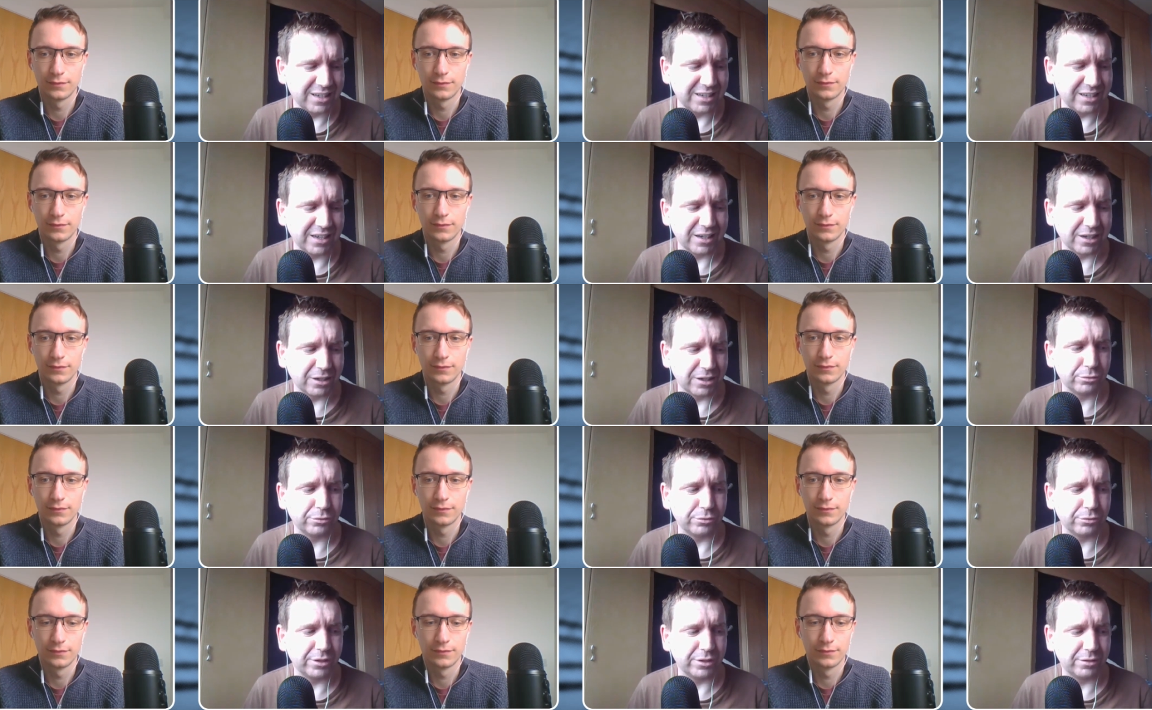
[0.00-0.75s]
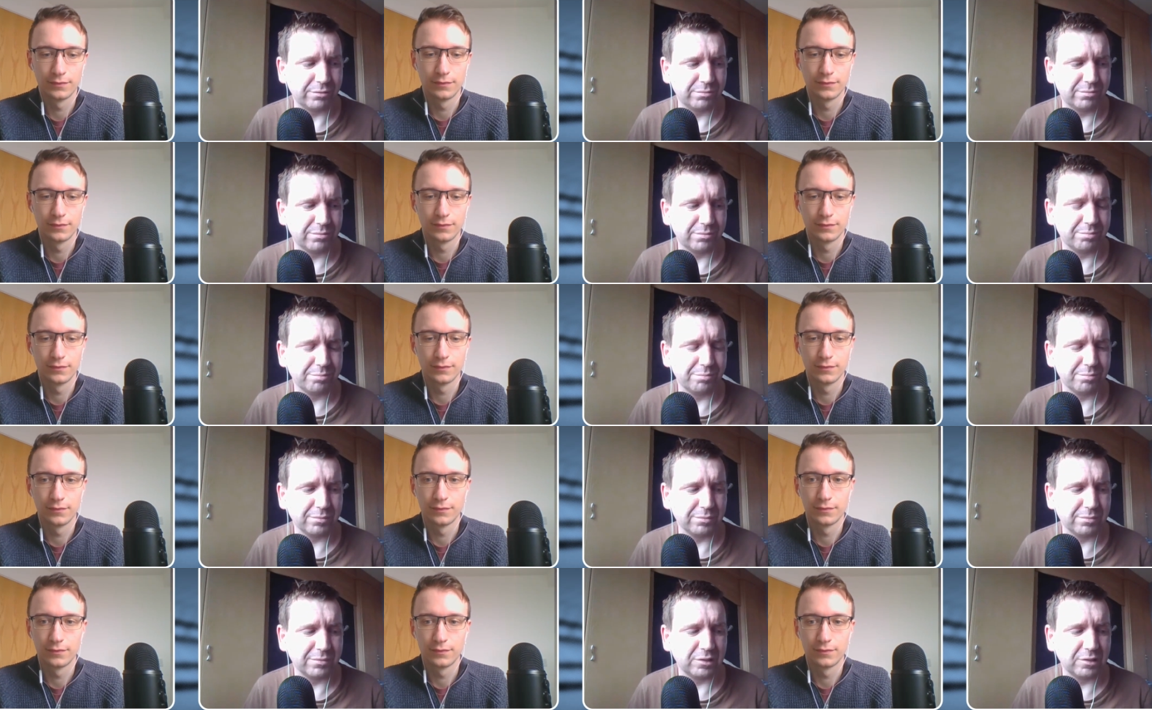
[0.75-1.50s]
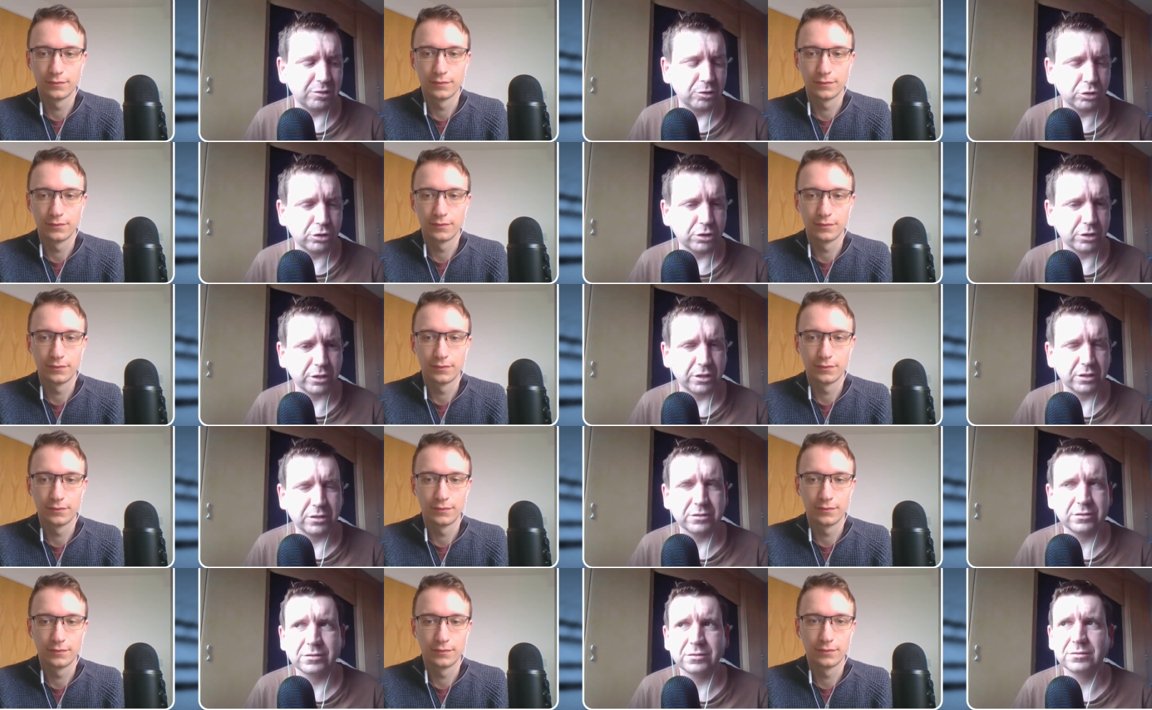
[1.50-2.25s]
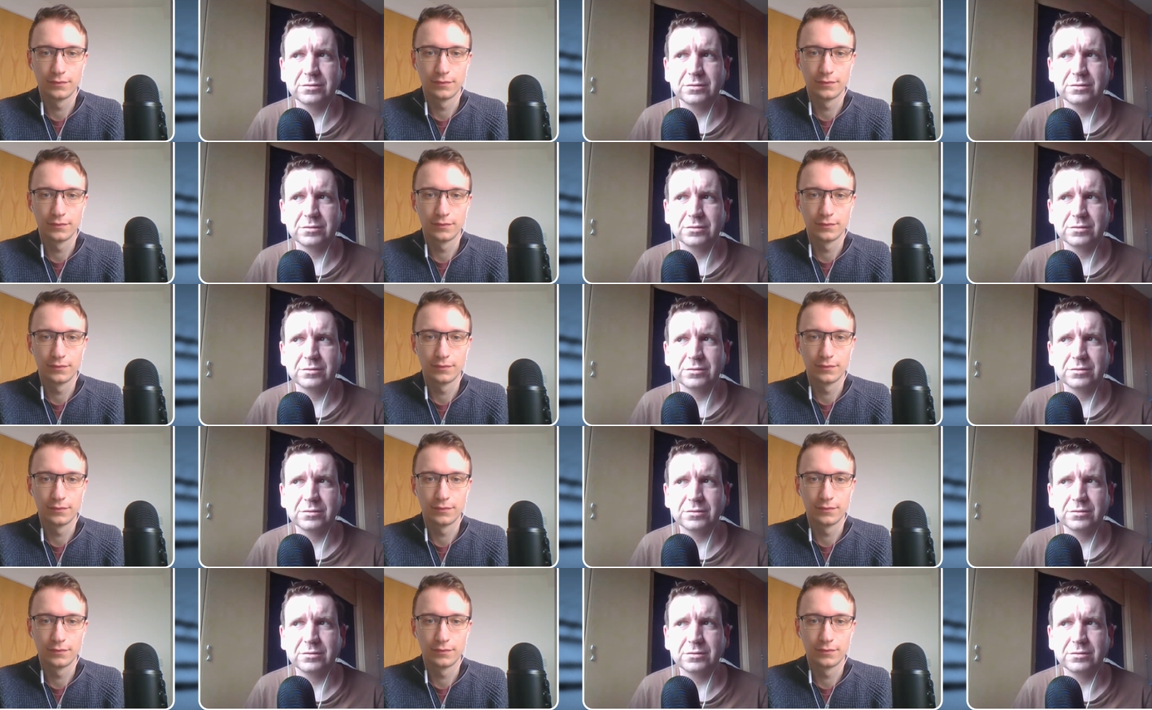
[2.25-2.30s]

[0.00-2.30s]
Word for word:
Speaker 1: you know you look at